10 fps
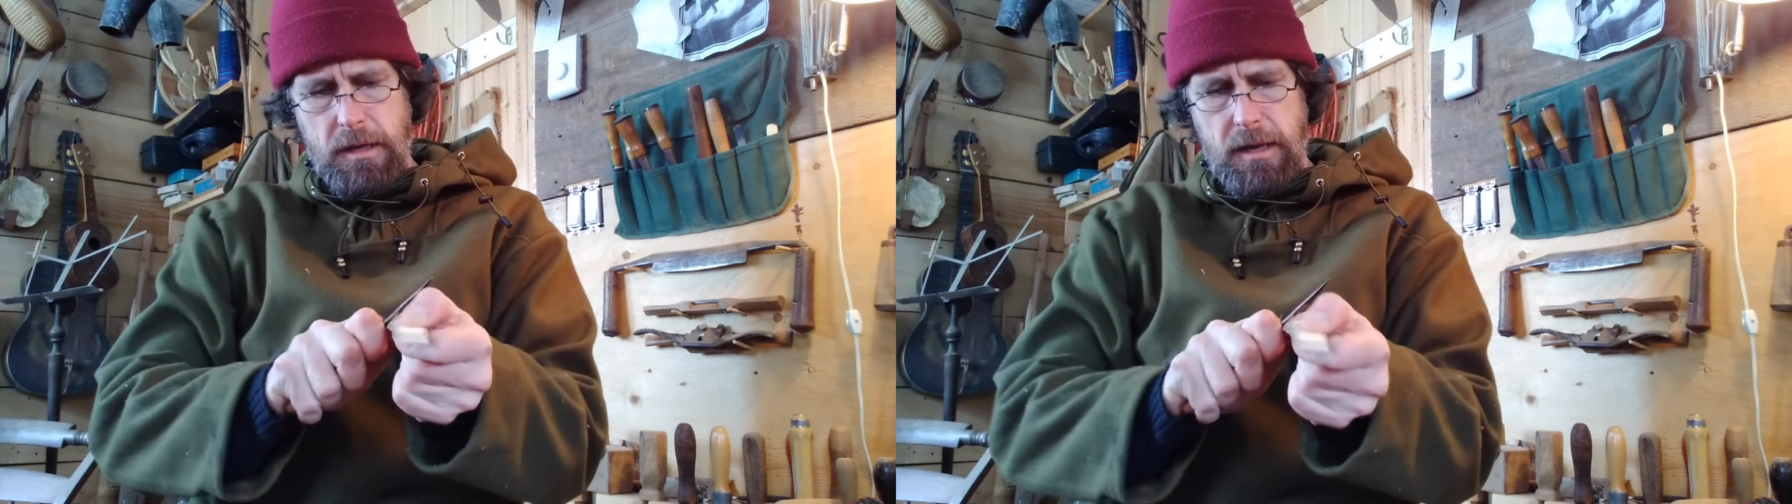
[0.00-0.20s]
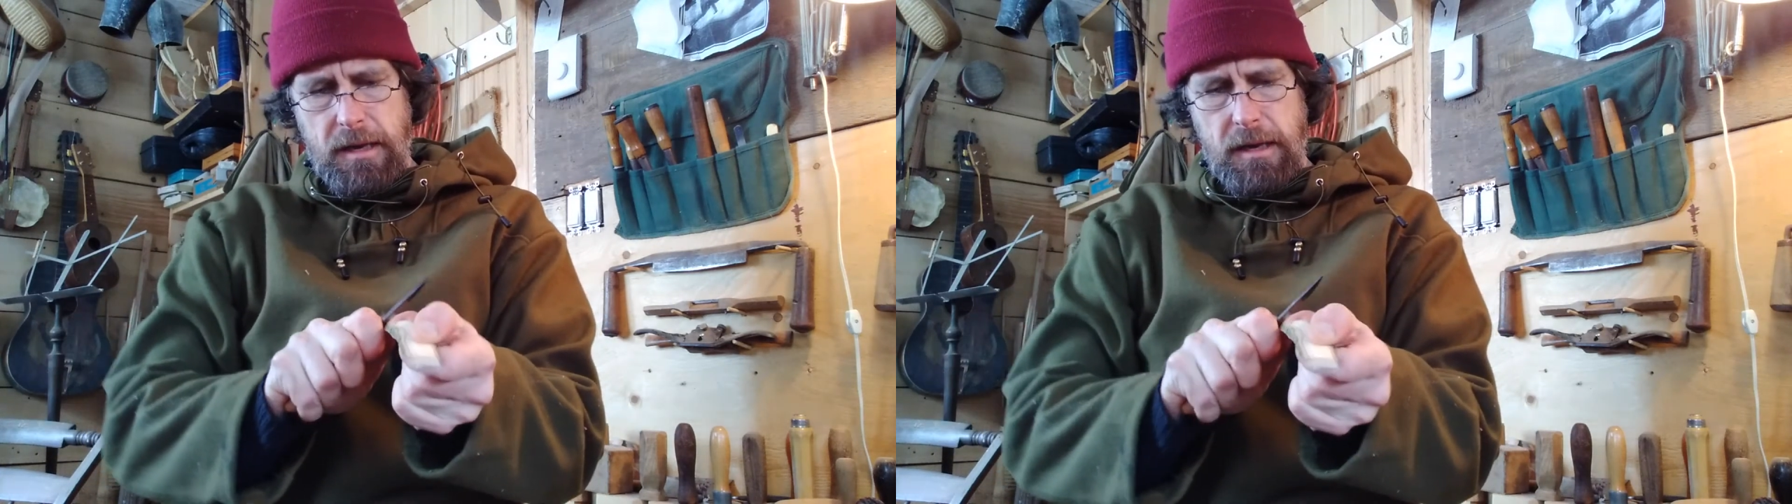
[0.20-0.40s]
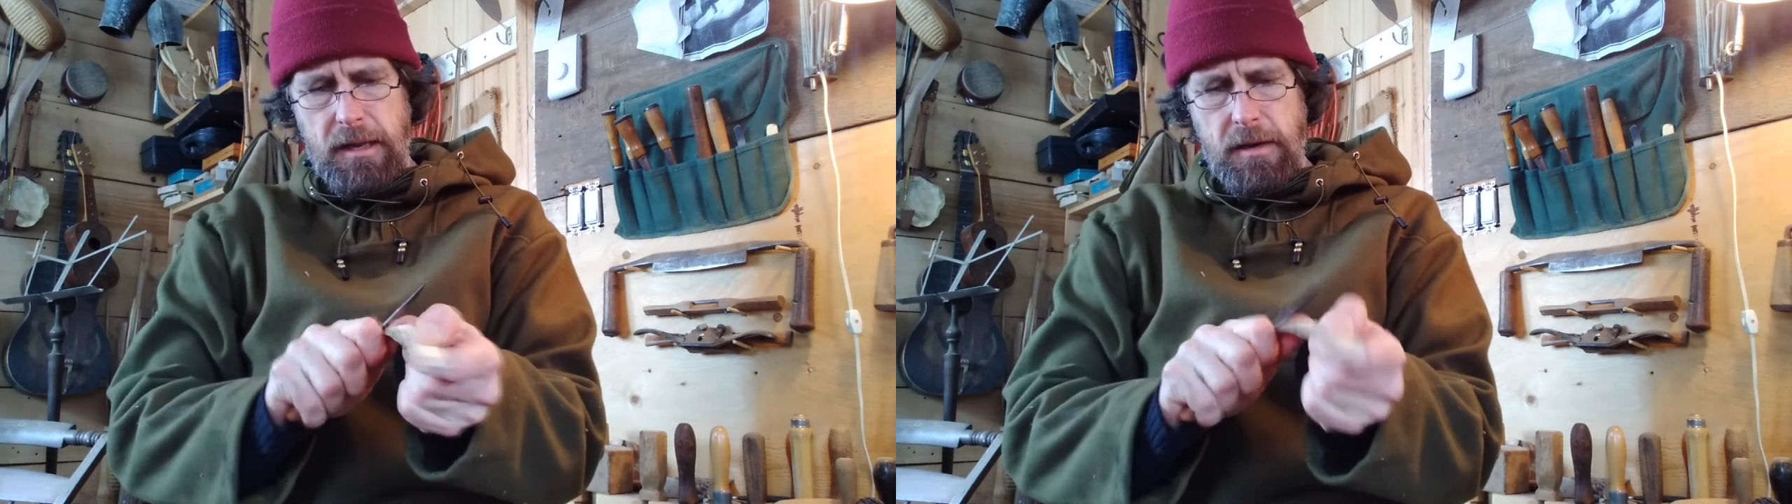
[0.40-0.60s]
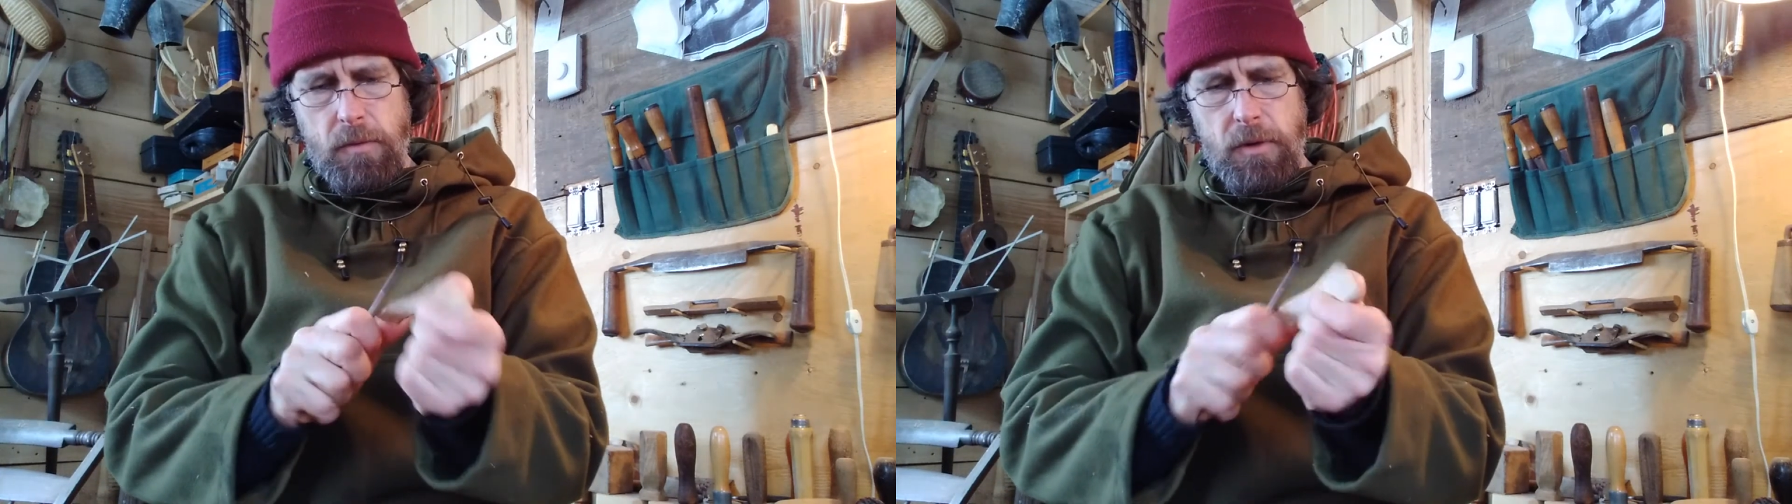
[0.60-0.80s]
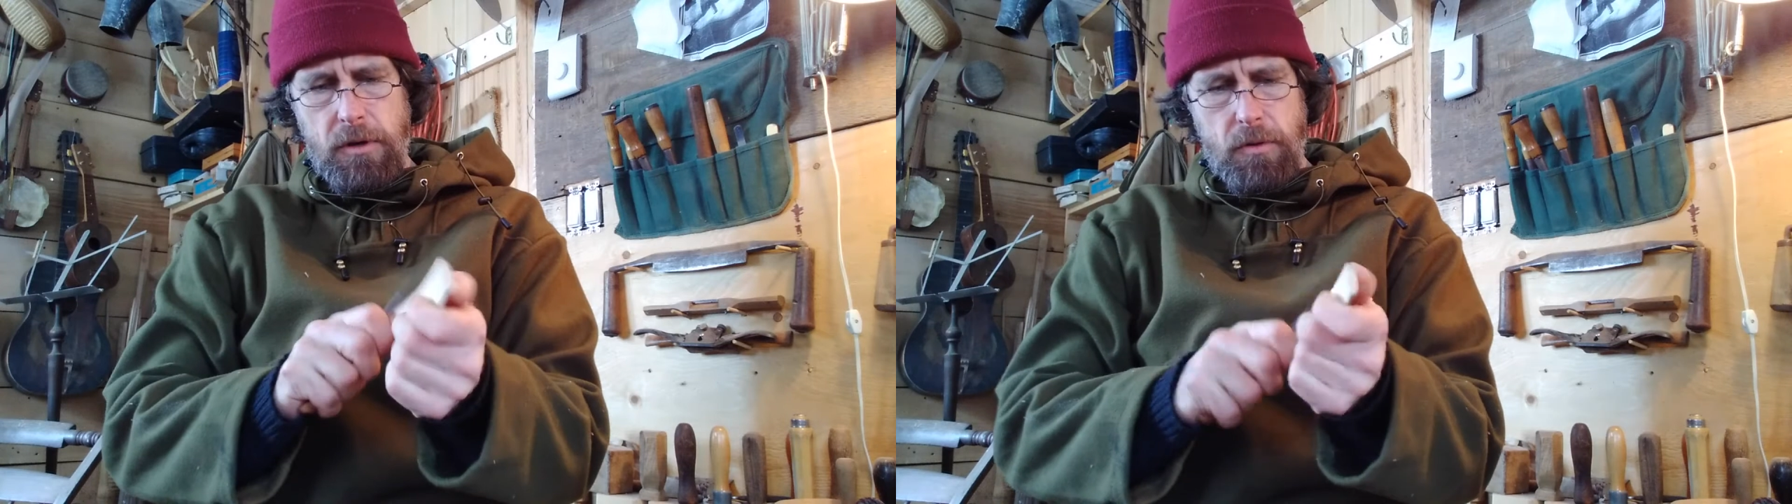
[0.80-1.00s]
And then
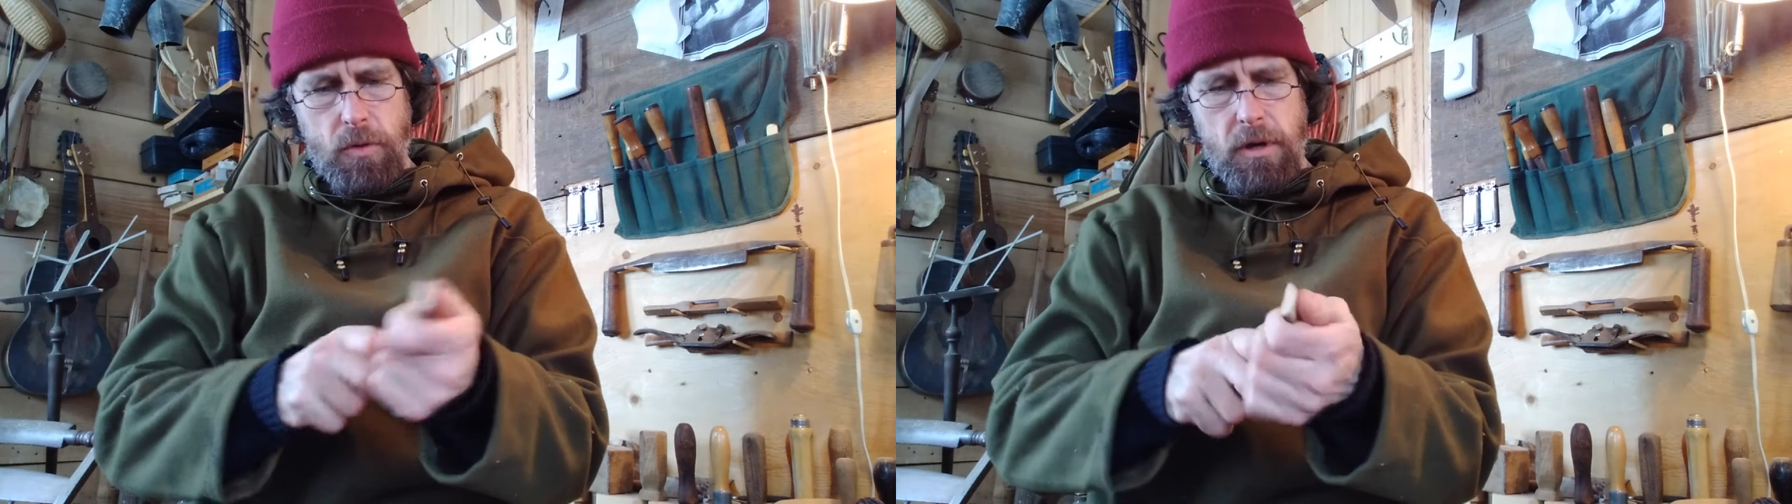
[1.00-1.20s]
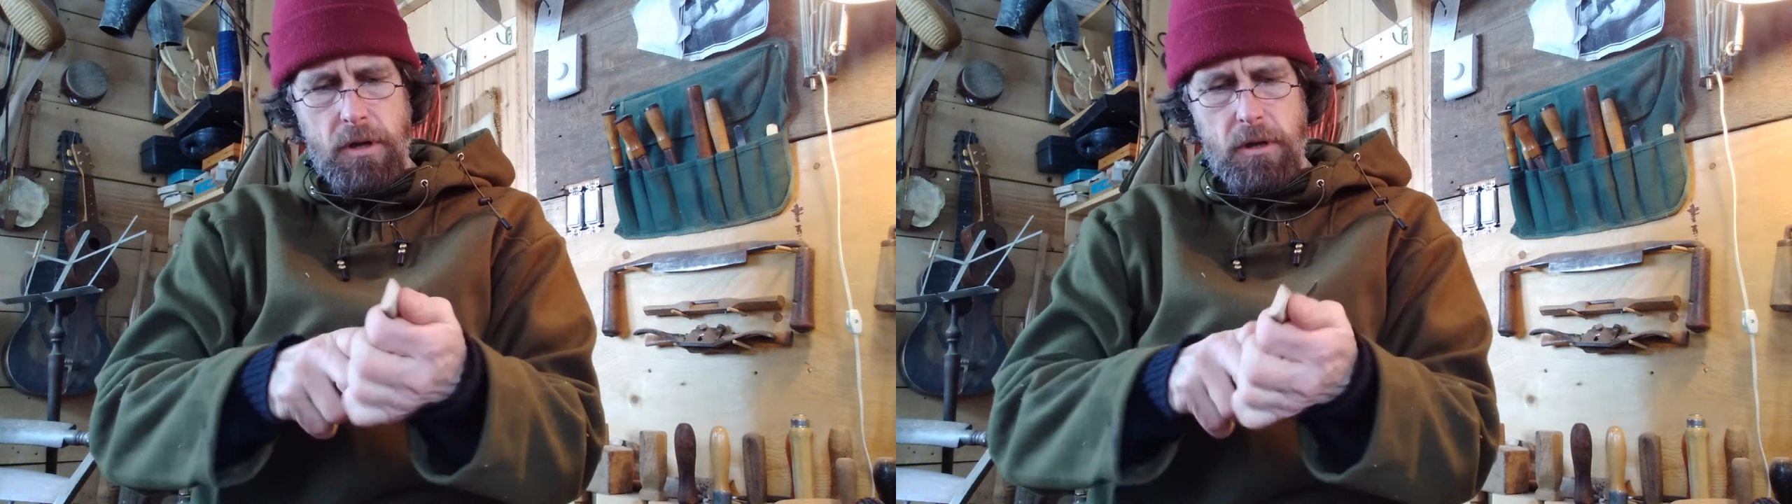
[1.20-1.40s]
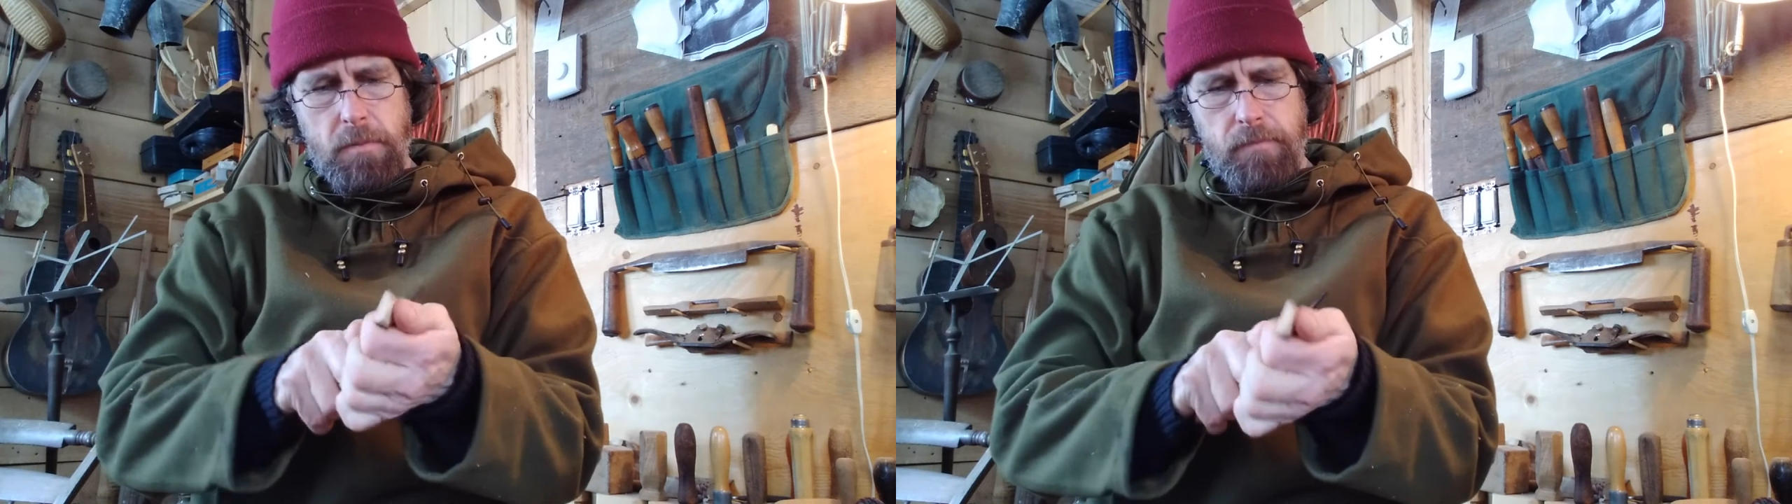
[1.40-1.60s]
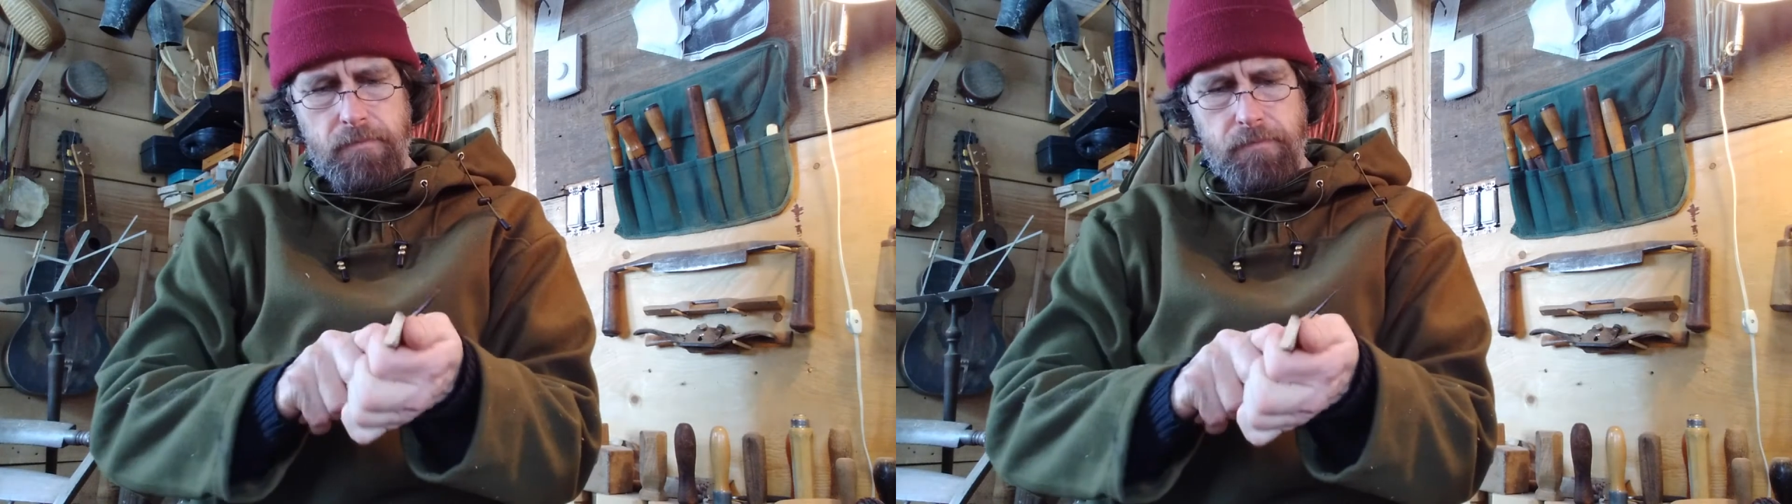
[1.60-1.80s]
when you oil them,